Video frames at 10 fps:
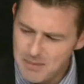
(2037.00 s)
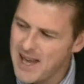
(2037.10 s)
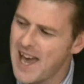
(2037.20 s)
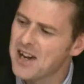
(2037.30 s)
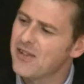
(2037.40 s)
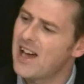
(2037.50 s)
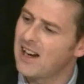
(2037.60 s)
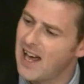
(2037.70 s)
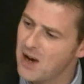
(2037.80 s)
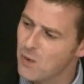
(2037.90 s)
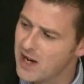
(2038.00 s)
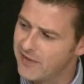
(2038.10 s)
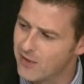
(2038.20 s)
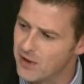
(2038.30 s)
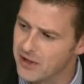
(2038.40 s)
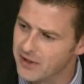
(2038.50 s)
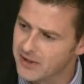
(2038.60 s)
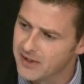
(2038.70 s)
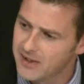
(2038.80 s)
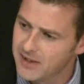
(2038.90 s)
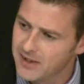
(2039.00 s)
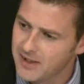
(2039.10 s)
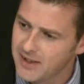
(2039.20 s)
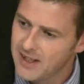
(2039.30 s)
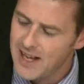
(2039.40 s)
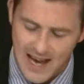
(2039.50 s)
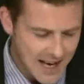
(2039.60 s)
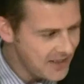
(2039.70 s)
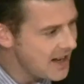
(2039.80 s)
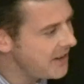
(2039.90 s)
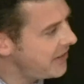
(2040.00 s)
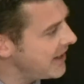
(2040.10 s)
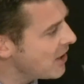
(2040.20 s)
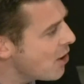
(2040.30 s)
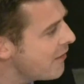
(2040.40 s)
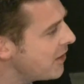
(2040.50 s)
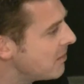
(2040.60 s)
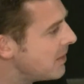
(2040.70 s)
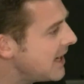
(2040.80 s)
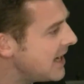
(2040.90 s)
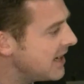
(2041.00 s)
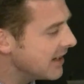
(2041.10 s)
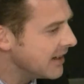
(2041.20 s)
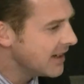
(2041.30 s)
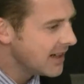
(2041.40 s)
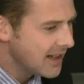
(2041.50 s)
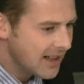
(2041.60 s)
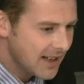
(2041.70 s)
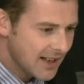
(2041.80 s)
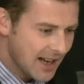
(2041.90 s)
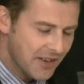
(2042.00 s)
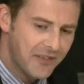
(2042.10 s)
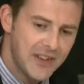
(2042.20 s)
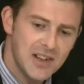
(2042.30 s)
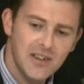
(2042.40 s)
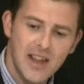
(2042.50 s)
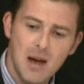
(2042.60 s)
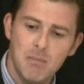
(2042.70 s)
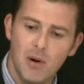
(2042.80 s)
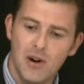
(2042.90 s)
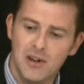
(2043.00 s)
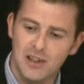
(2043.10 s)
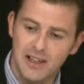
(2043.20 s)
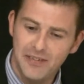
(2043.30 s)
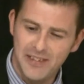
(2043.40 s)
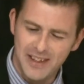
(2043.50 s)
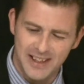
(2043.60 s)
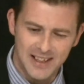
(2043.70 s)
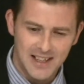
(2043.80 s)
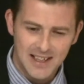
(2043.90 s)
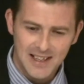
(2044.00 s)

me handle that lightweight for you. Hand that thing over to me and, and feel that burden lifted and